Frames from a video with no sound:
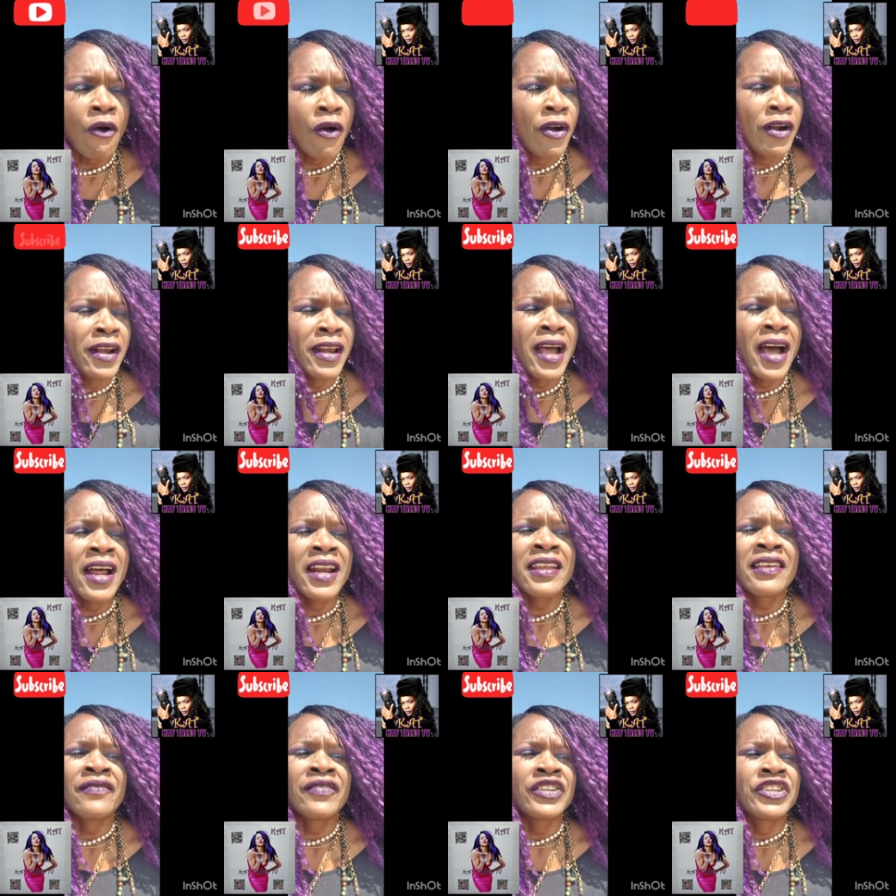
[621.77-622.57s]
or
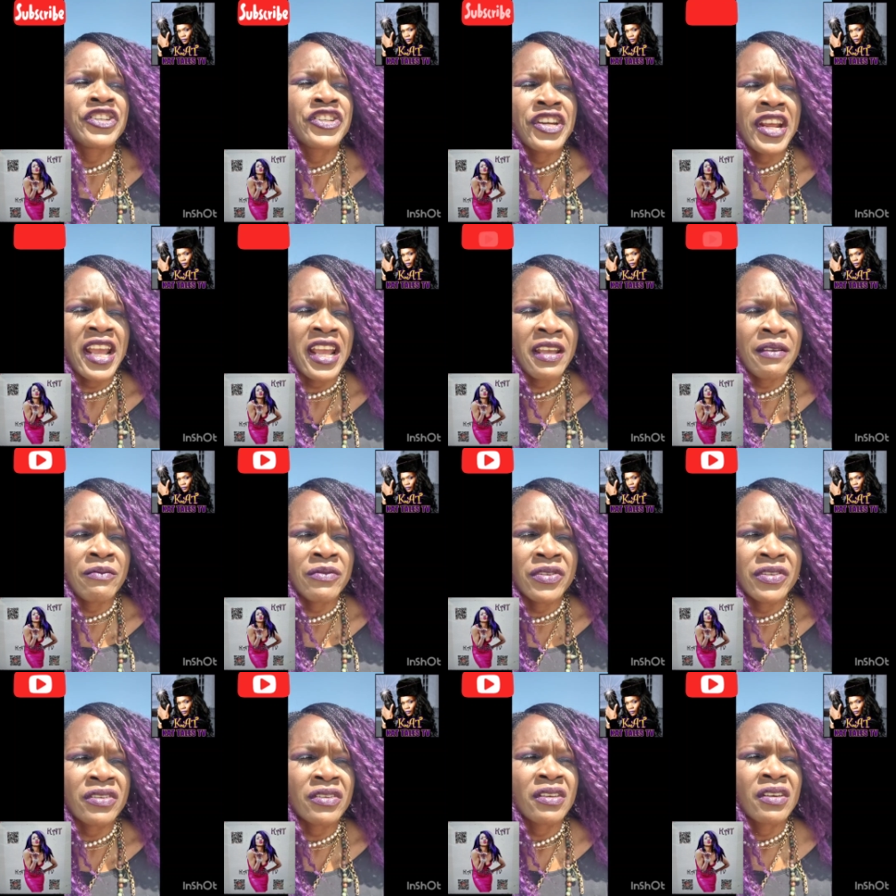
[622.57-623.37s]
not even
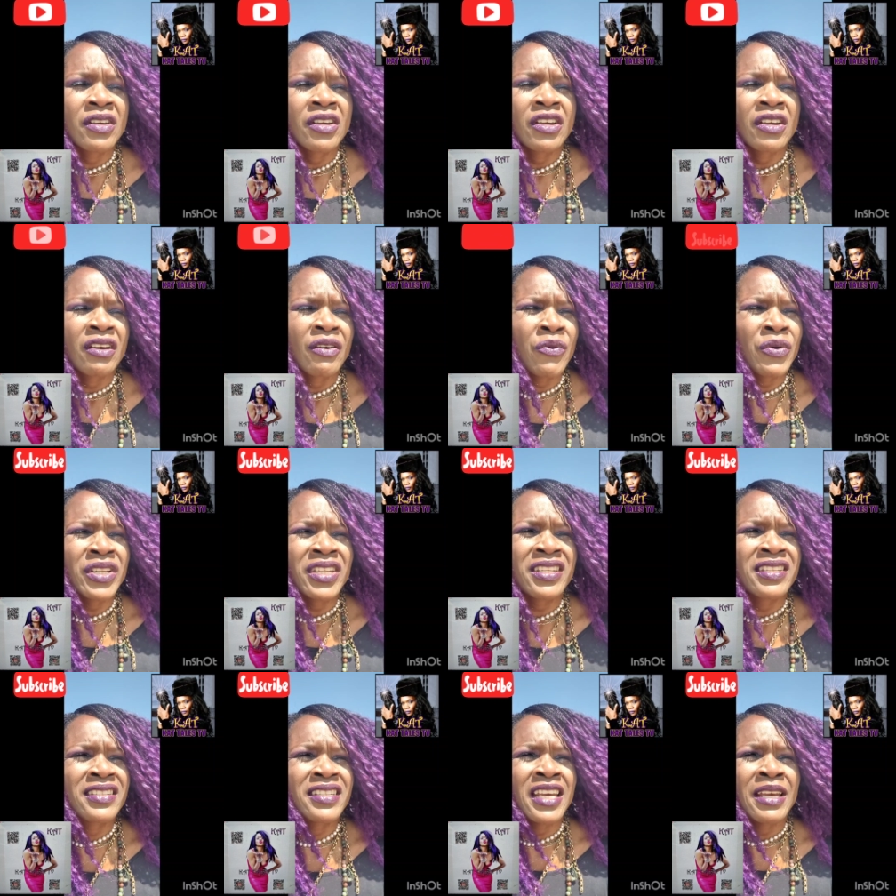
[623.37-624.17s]
James,
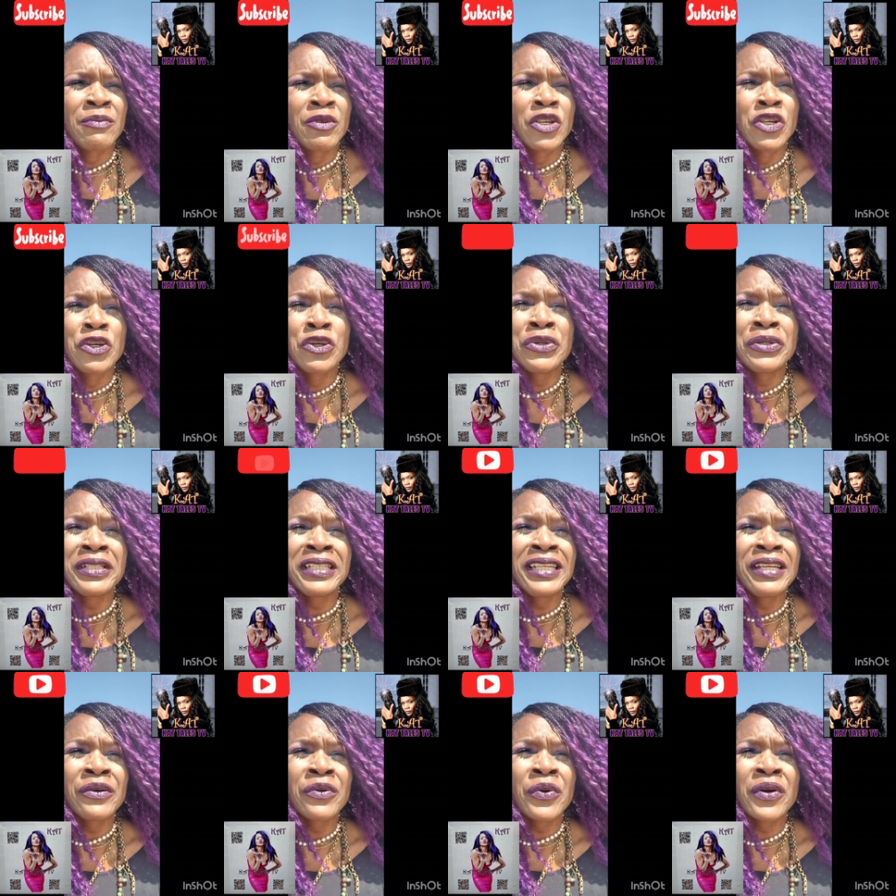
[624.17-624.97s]
what's his name,
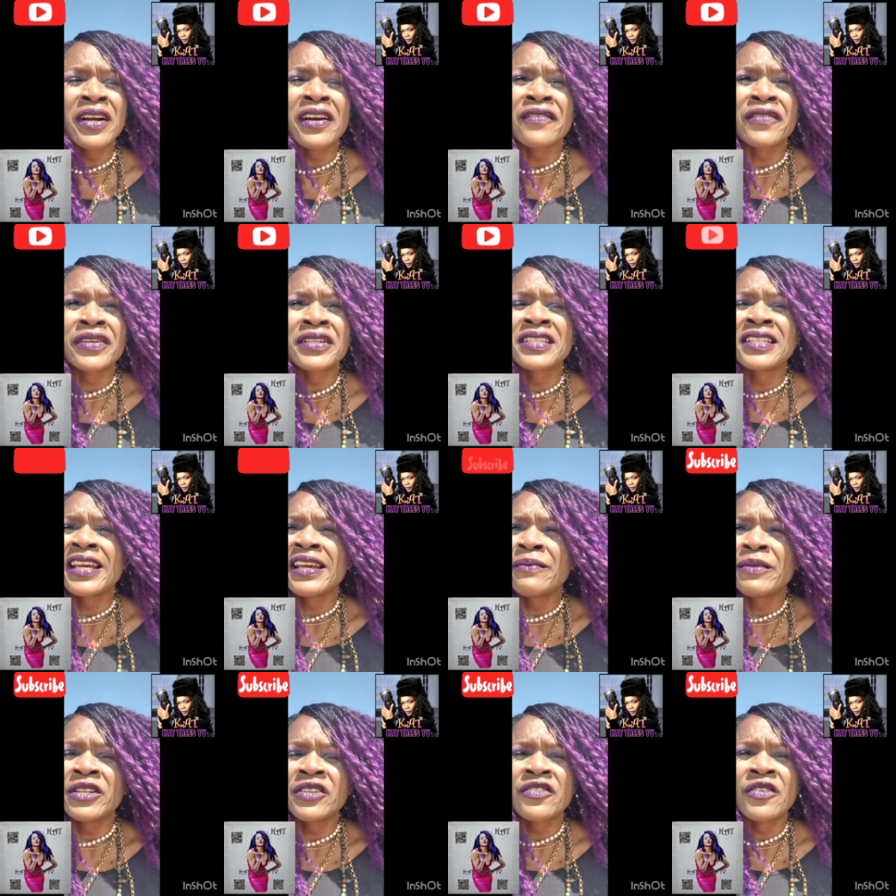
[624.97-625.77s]
Cooley or whatever his
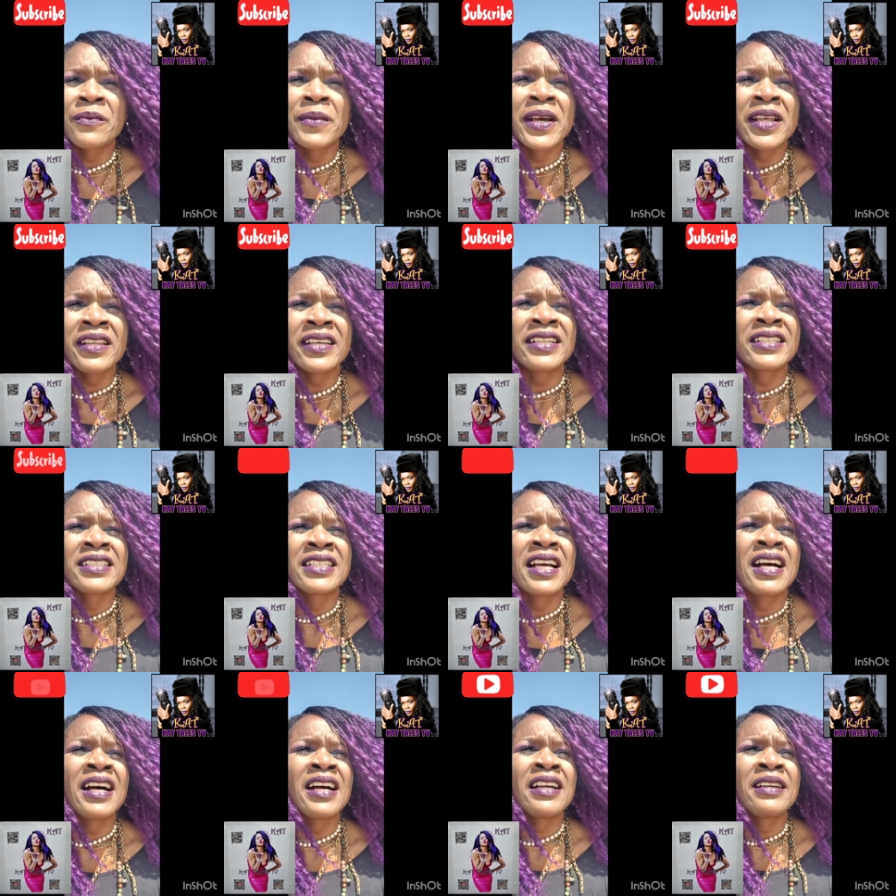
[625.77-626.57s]
name is from LA
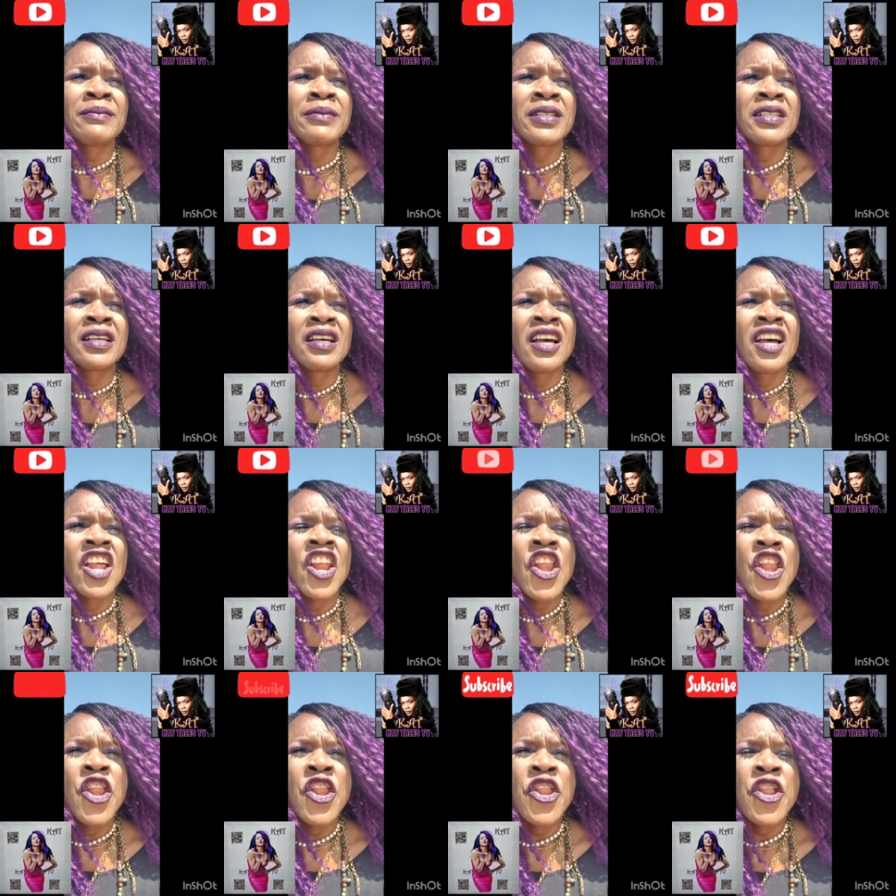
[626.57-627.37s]
Times,
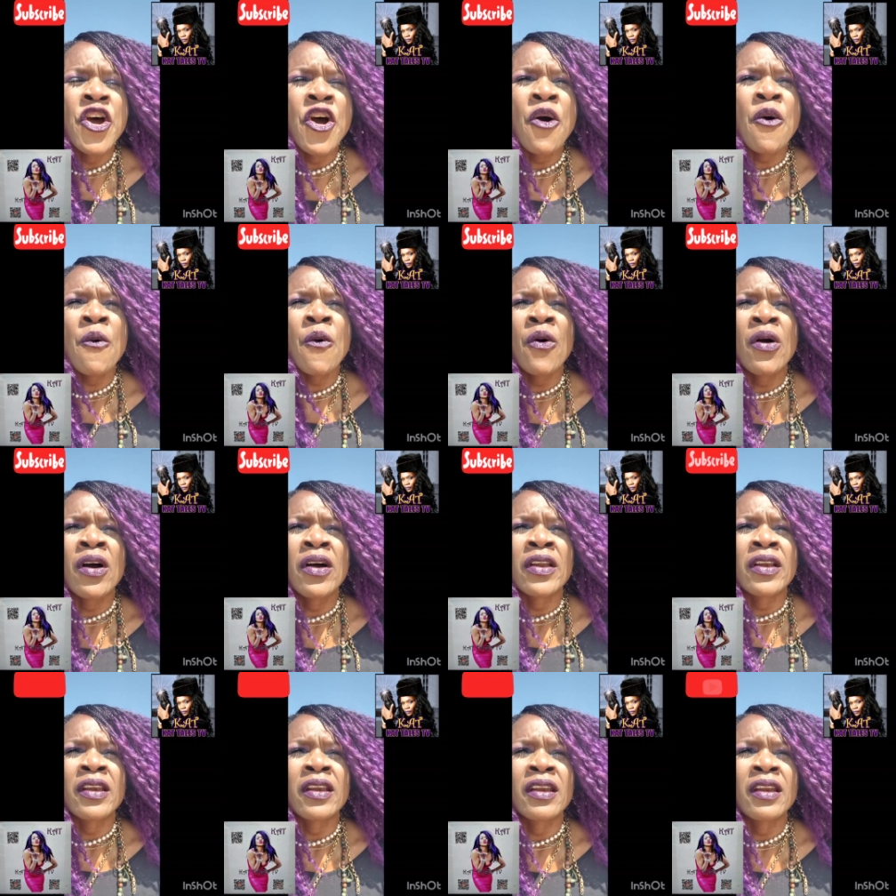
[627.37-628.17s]
no
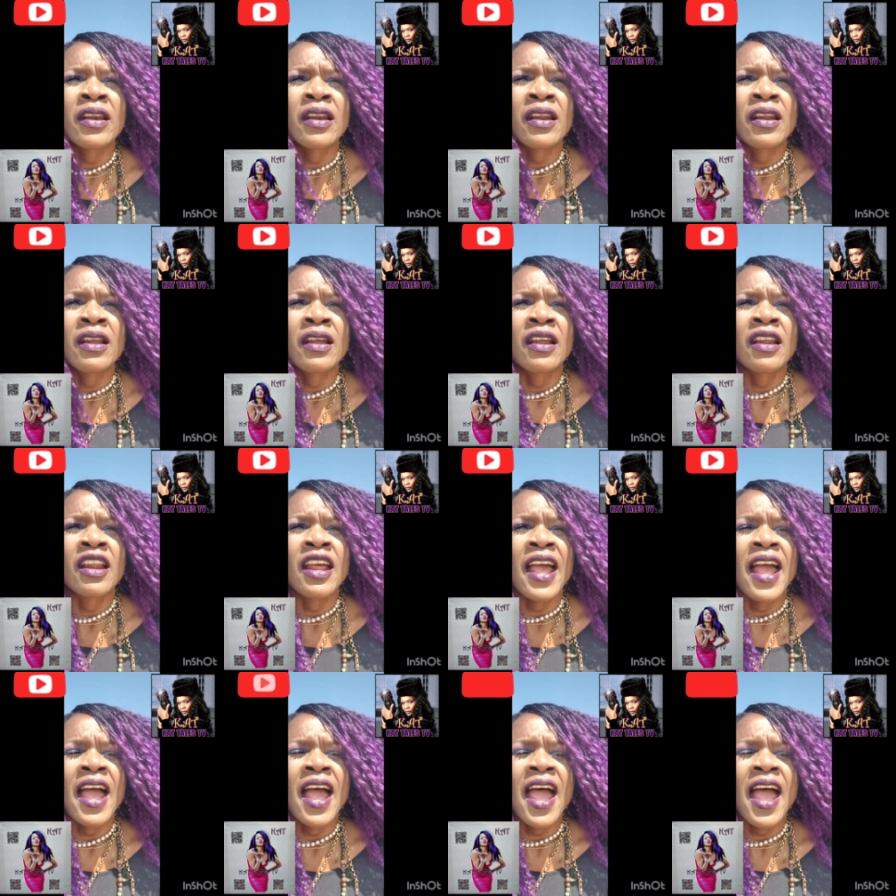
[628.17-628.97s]
one
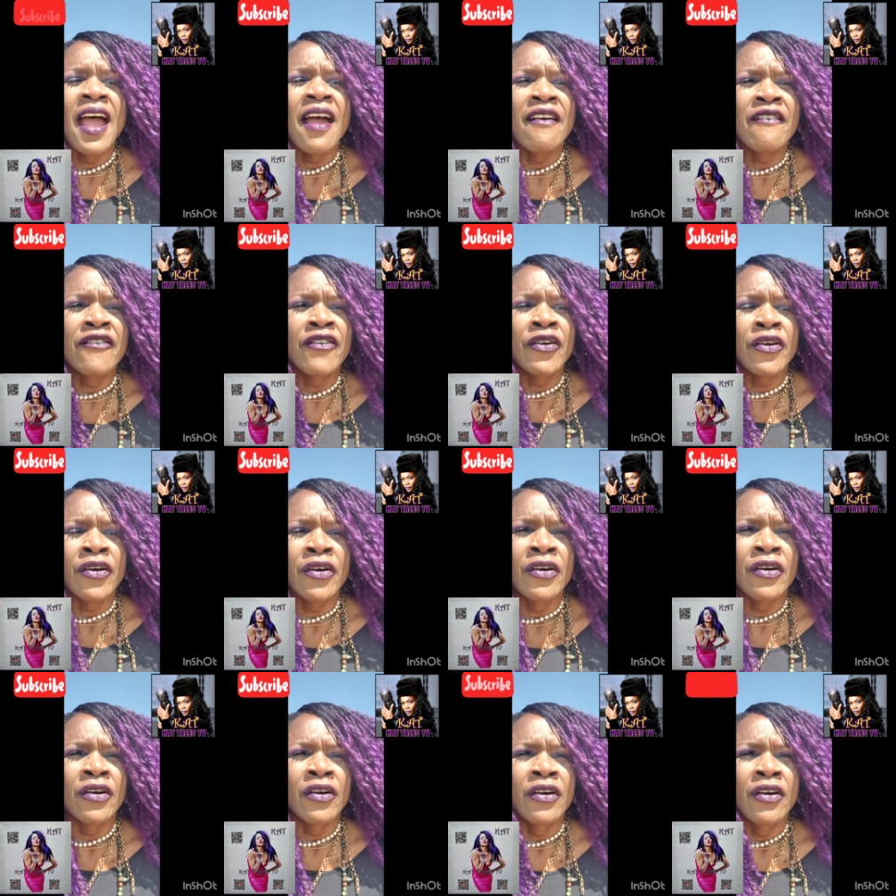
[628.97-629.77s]

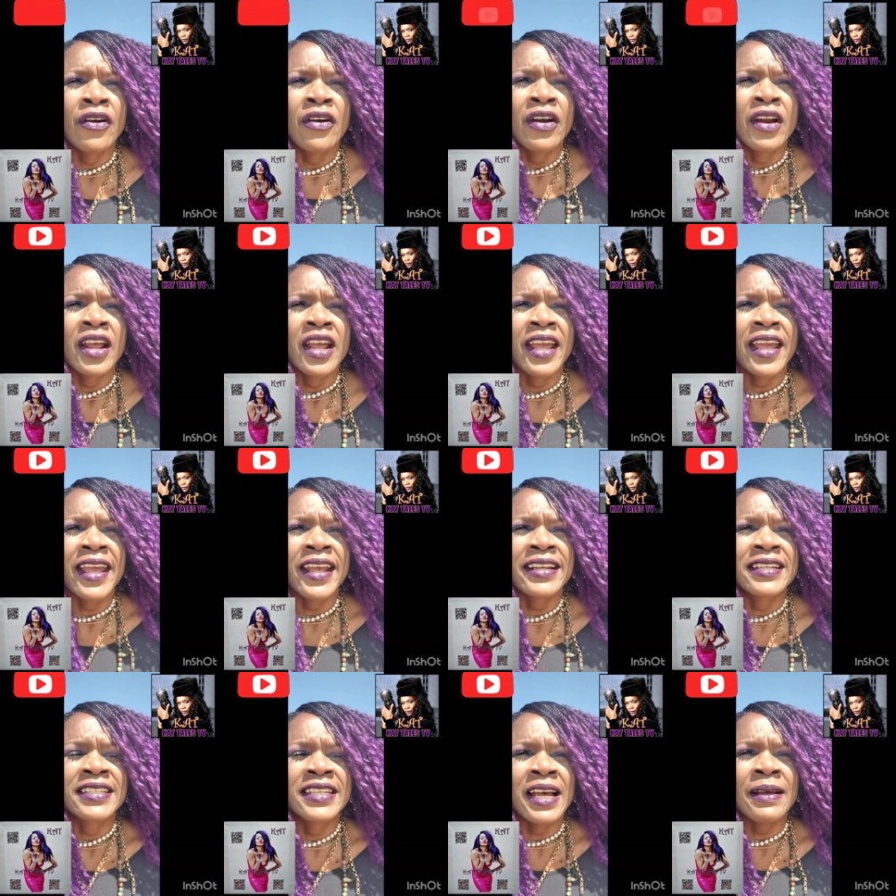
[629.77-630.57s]
ever
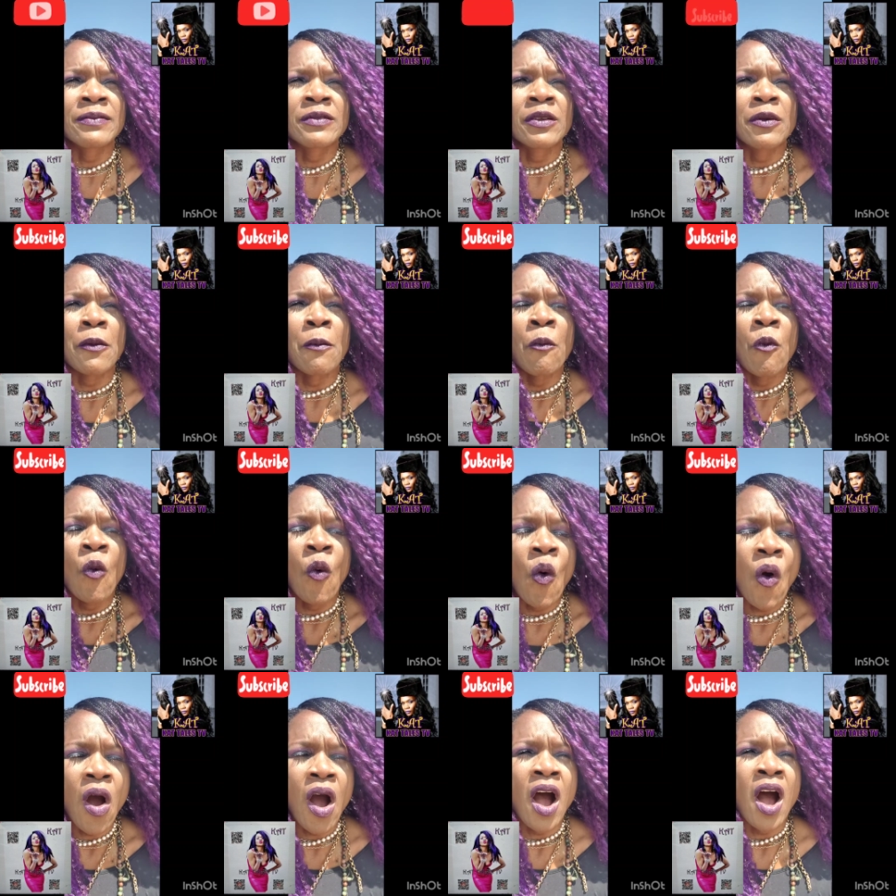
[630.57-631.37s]
except
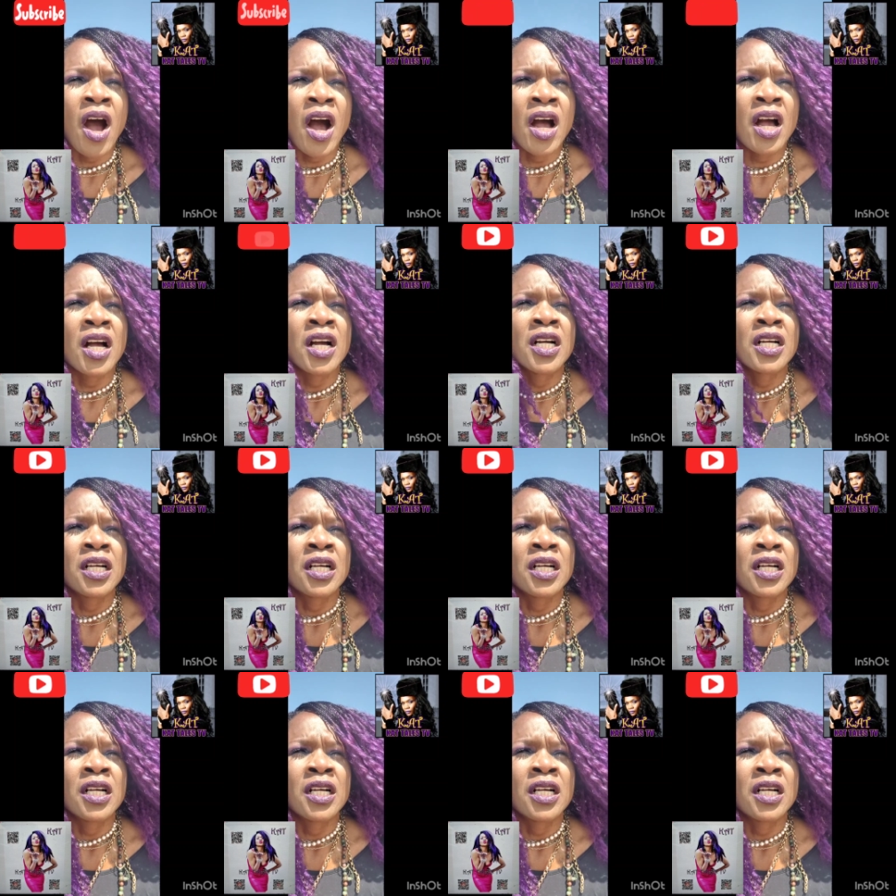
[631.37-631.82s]
moi,